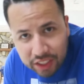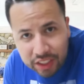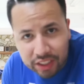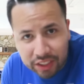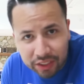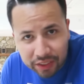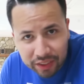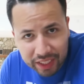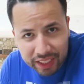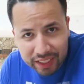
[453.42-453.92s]

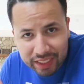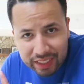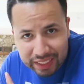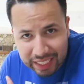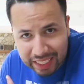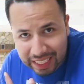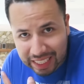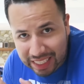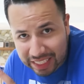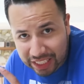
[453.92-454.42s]
So
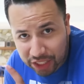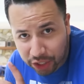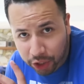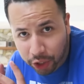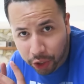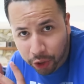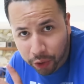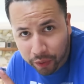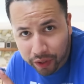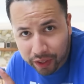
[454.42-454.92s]
this is our
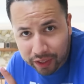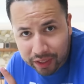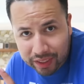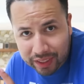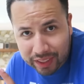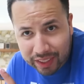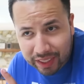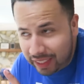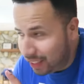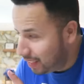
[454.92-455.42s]

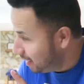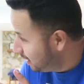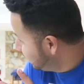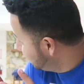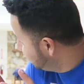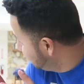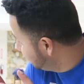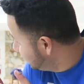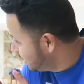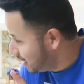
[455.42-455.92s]
current
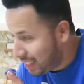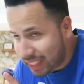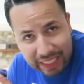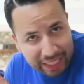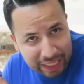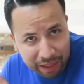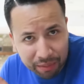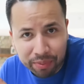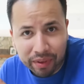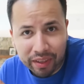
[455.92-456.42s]

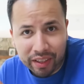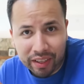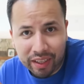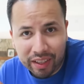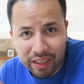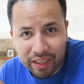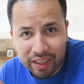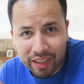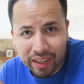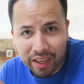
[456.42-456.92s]

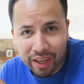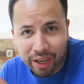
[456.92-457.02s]
sleeping